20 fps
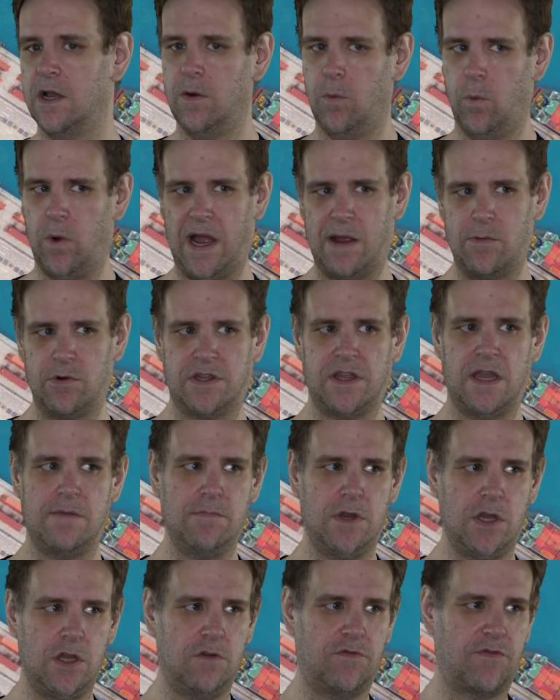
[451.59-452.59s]
Why would they
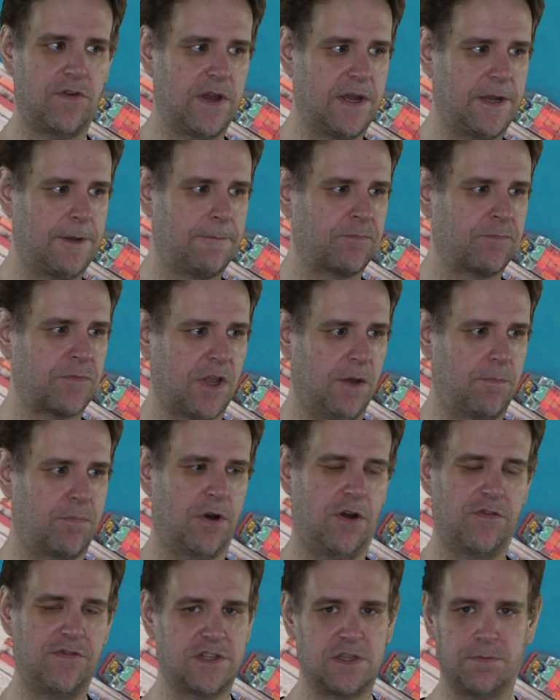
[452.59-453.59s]
move a
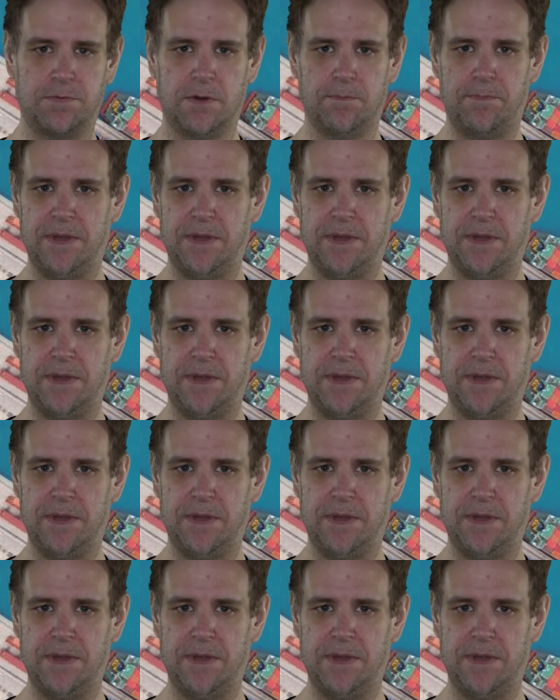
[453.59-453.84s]
profitable